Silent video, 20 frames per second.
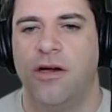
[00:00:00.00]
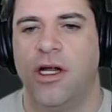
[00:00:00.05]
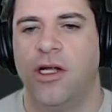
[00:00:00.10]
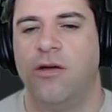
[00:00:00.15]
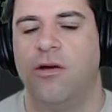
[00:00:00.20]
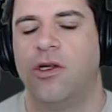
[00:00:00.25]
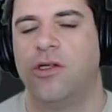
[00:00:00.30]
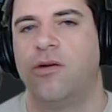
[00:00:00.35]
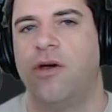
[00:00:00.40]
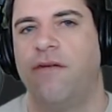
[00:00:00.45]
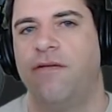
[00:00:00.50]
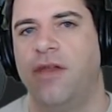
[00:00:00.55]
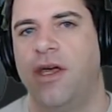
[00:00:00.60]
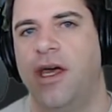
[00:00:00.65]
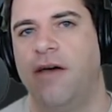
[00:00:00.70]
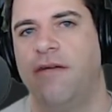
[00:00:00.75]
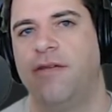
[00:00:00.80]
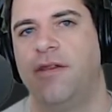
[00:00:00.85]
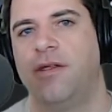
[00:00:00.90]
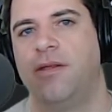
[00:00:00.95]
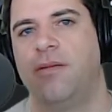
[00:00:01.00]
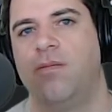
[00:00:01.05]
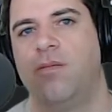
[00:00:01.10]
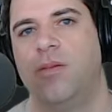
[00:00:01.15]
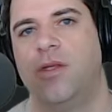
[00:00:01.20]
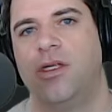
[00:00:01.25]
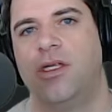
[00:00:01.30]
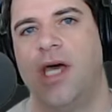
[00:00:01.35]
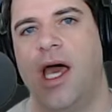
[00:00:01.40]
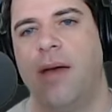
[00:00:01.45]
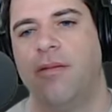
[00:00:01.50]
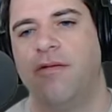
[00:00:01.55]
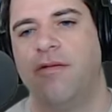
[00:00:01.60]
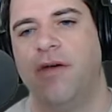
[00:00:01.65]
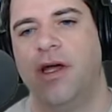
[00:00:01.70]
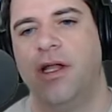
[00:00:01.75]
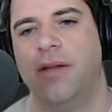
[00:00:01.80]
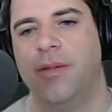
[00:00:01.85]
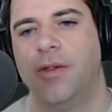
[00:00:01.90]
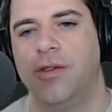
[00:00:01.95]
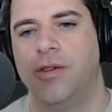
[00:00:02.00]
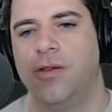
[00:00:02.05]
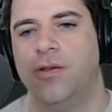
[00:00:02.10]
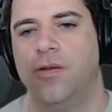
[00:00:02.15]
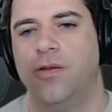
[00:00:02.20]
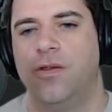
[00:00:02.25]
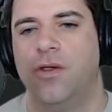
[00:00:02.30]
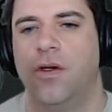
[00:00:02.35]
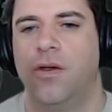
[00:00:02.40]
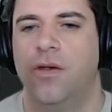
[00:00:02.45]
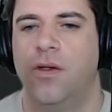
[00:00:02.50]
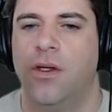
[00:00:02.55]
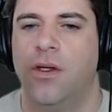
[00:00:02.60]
and you also have to have the time available to do so.